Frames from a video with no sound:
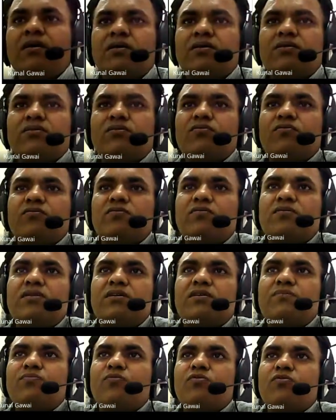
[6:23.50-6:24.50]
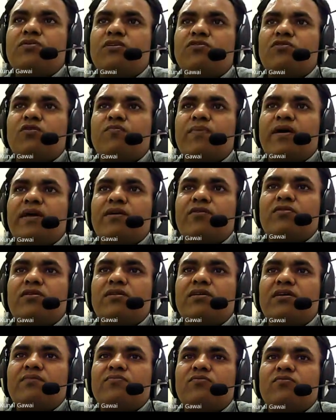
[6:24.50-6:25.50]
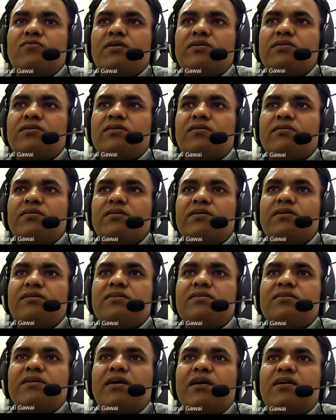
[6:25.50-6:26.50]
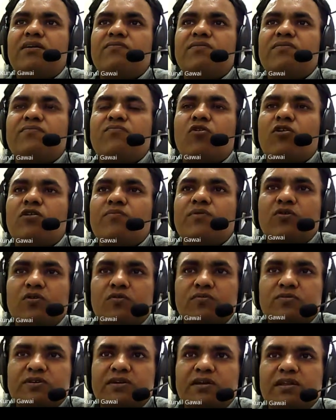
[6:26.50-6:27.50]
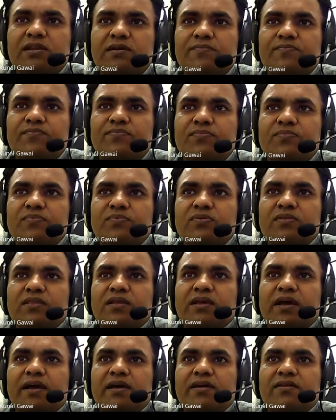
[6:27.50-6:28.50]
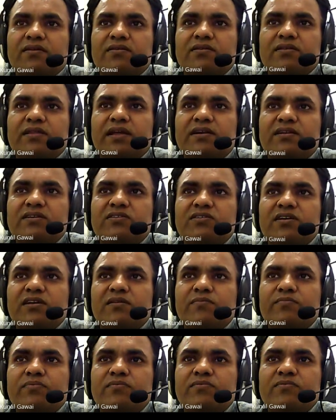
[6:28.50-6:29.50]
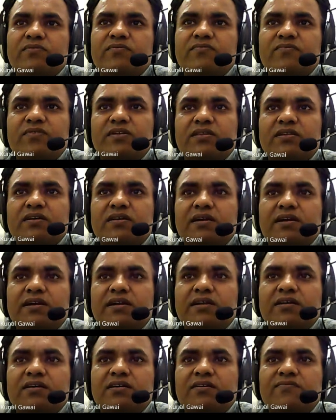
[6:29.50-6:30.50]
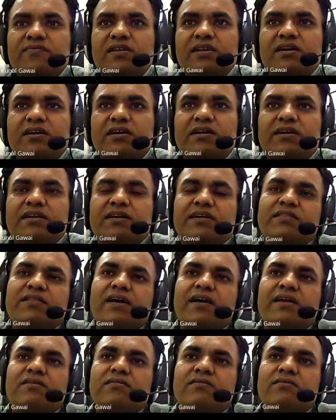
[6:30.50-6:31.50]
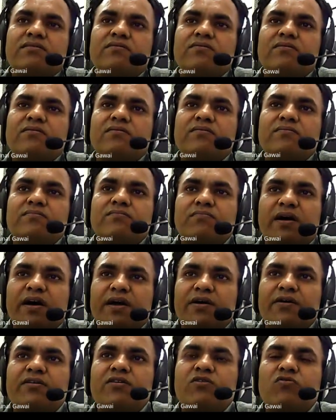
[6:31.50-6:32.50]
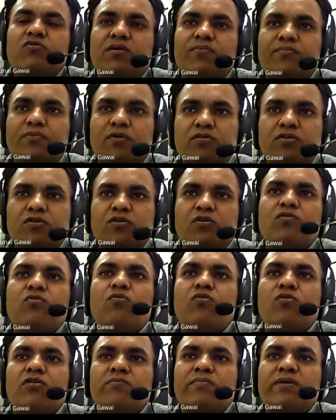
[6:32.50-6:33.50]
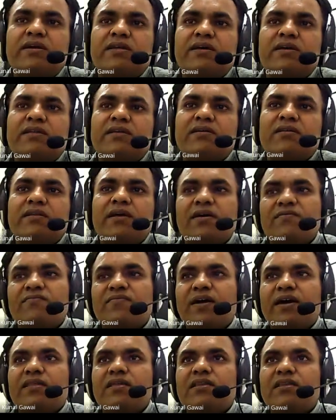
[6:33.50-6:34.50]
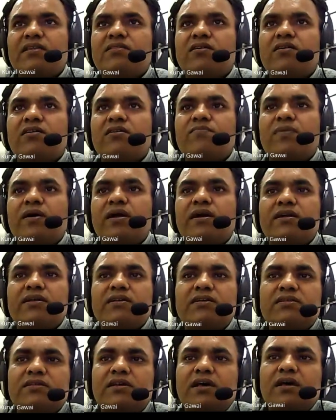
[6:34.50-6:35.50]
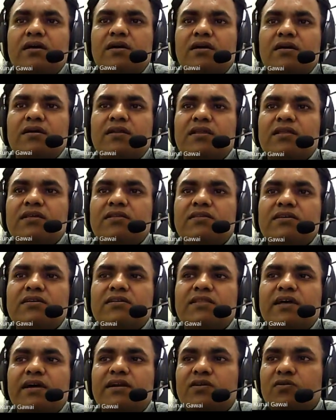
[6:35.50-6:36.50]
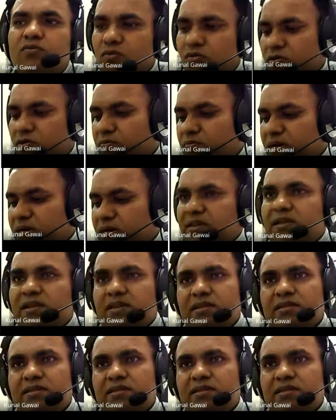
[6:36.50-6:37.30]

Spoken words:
So this process of microencapsulation, it is start with forming of shell, and that shell will contain that bioactive compound or core material, and finally third part is releasing that core material.